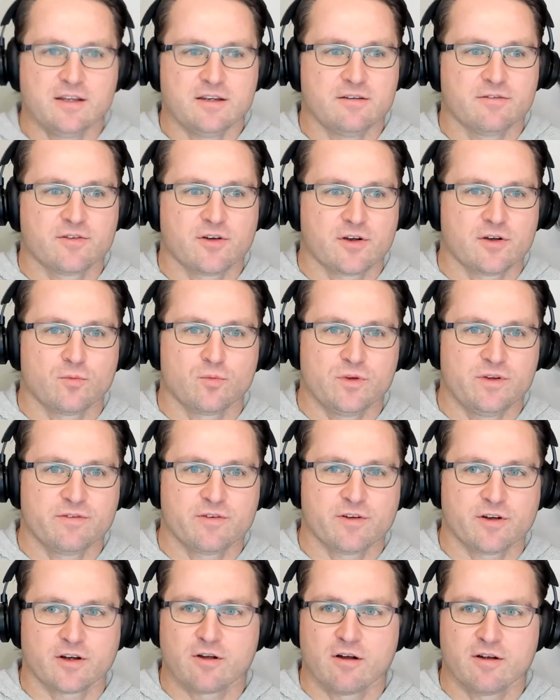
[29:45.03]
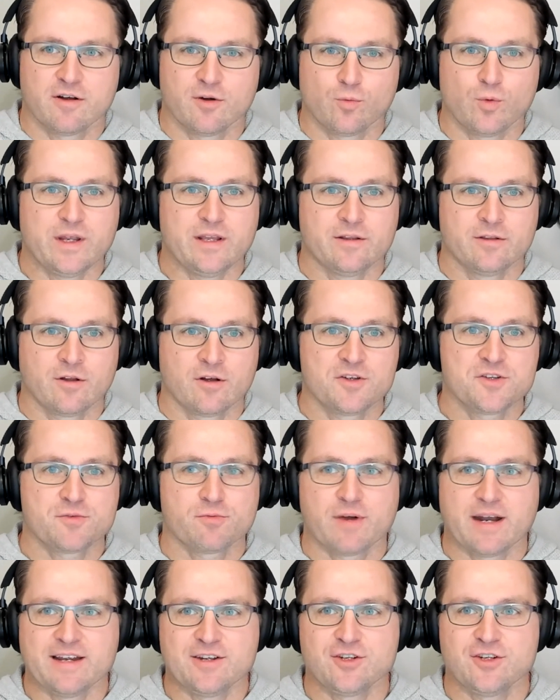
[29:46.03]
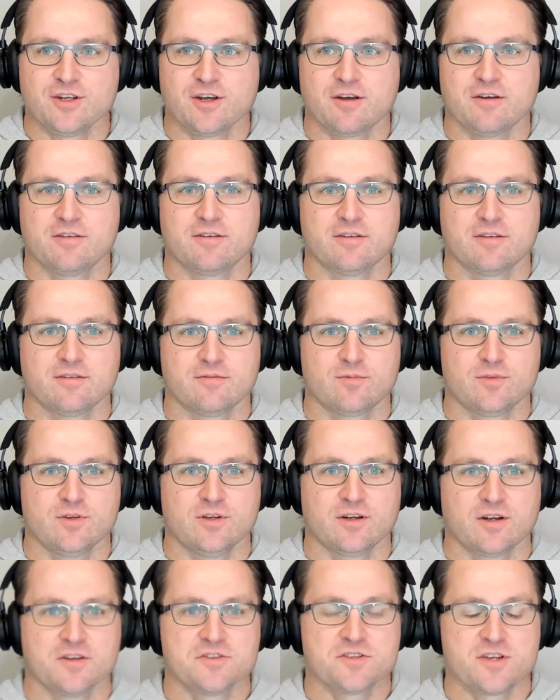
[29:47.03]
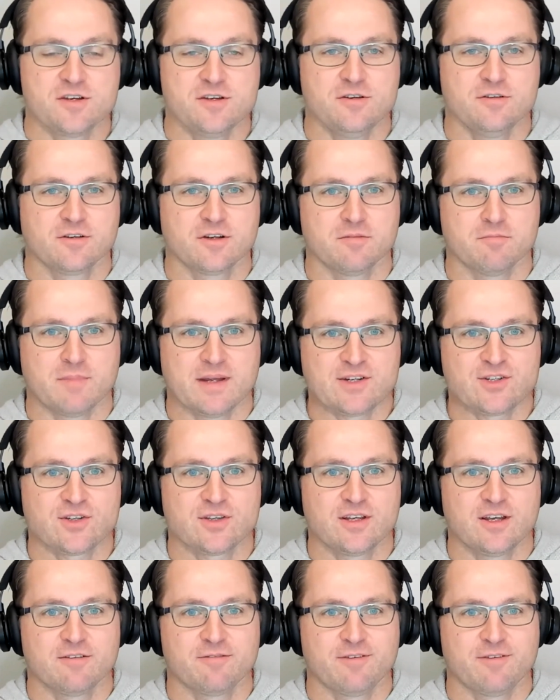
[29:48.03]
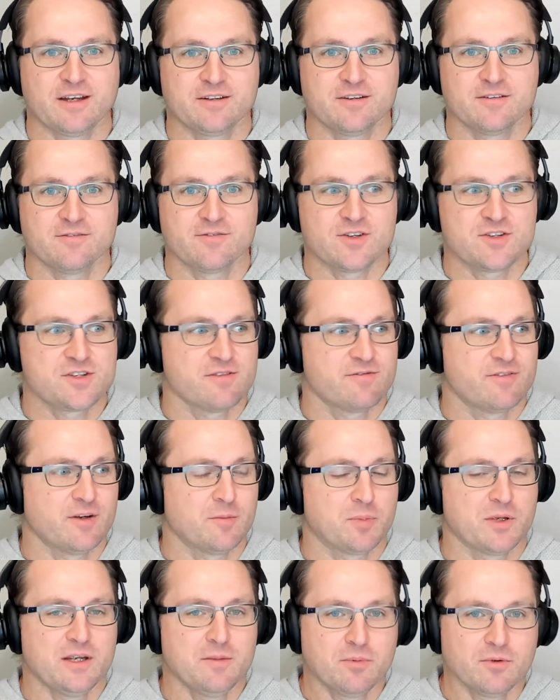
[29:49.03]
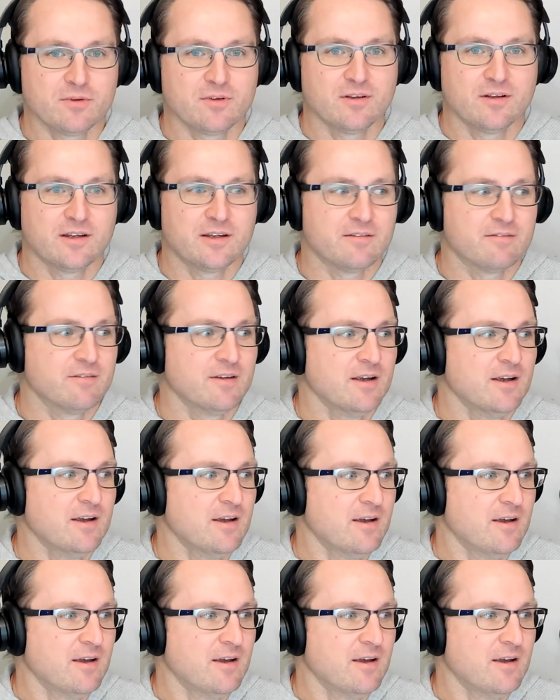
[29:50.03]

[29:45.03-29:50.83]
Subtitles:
You've got a kind of win-loss ratio that, so you can measure the effectiveness of your people.